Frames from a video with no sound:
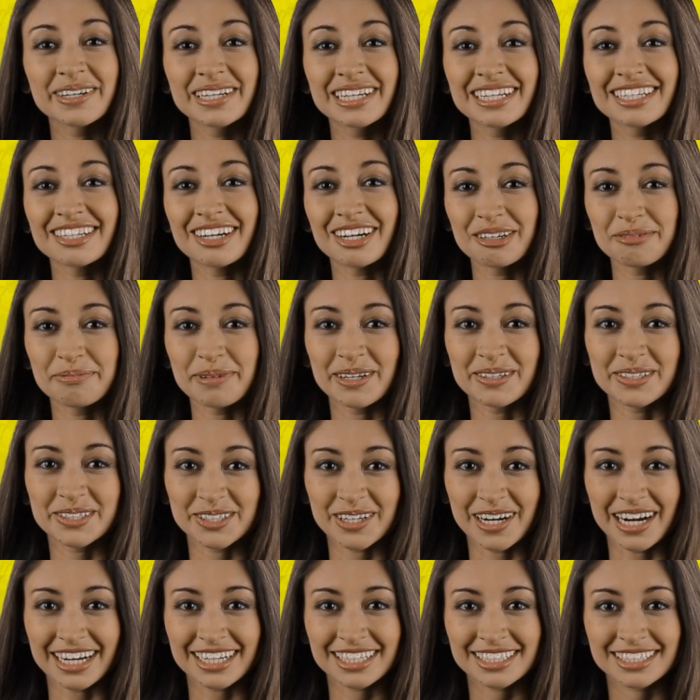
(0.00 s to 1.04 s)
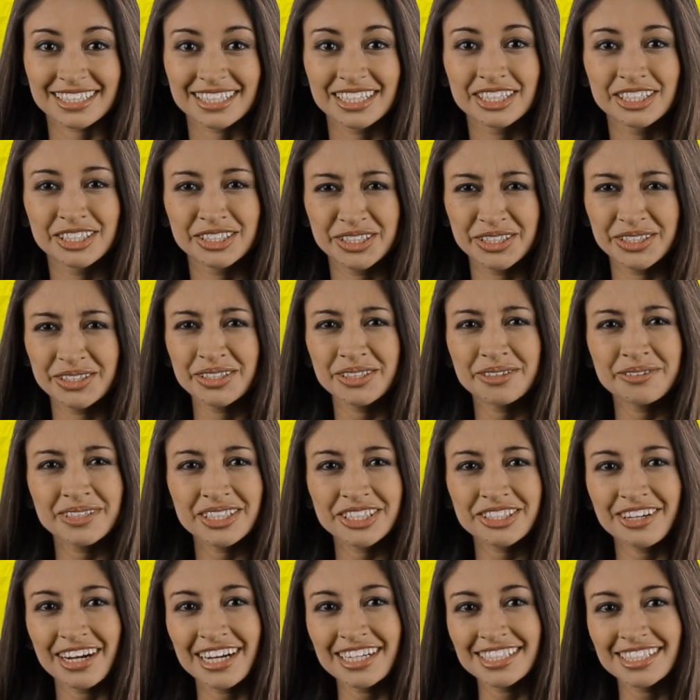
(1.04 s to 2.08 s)
going to talk about trash. Do you know what
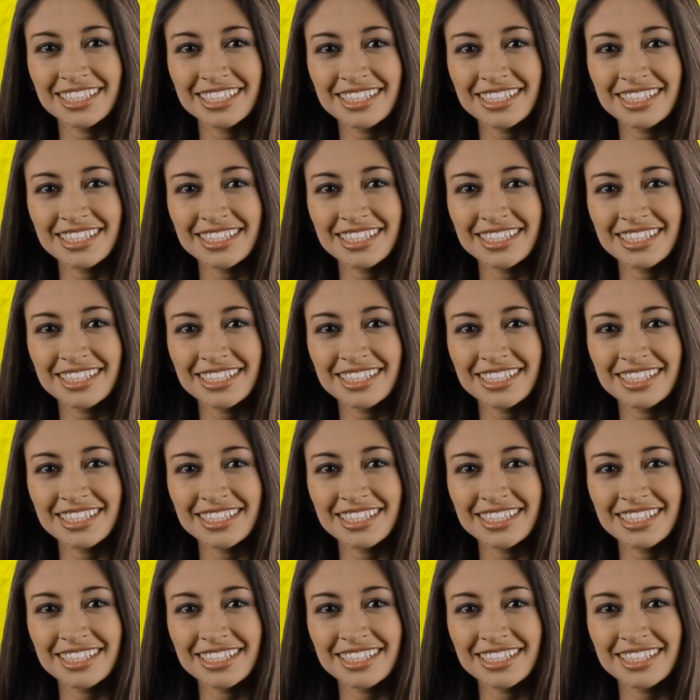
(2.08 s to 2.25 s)
trash